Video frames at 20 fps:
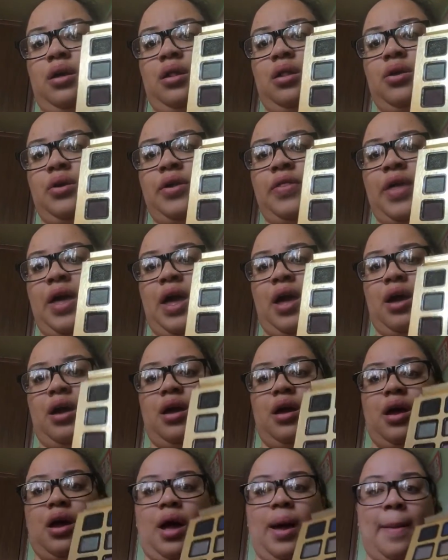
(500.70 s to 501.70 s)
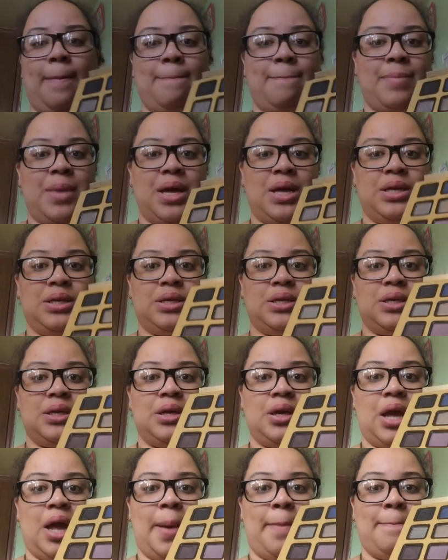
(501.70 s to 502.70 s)
look at that
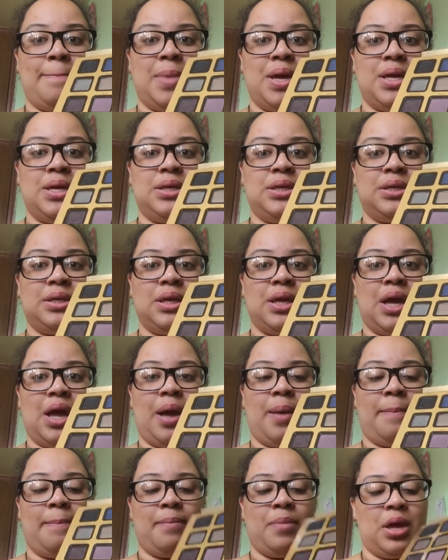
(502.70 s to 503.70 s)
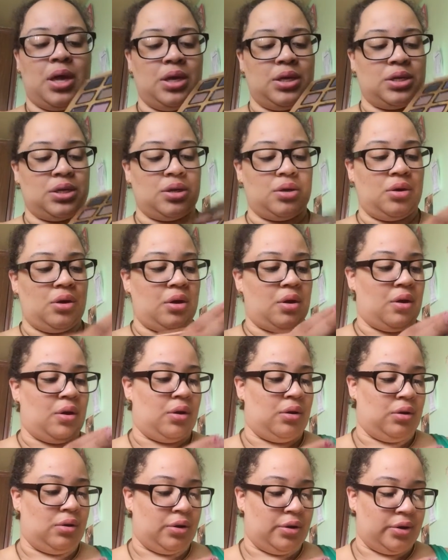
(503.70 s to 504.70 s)
amazing amazing amazing
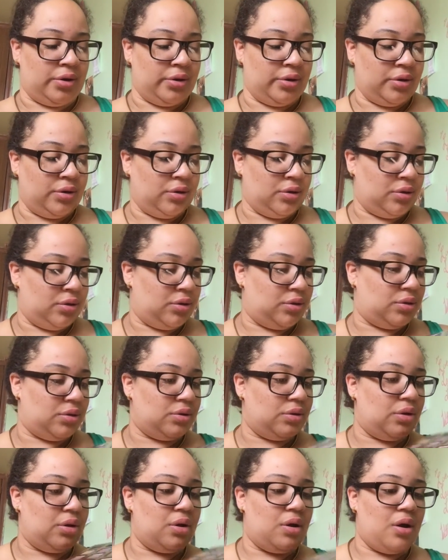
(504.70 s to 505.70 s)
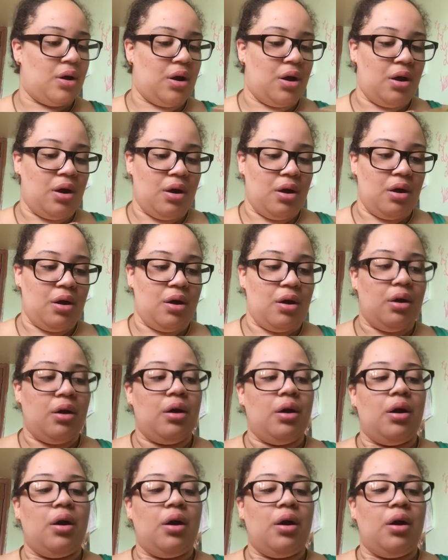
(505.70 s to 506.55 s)
colors oh,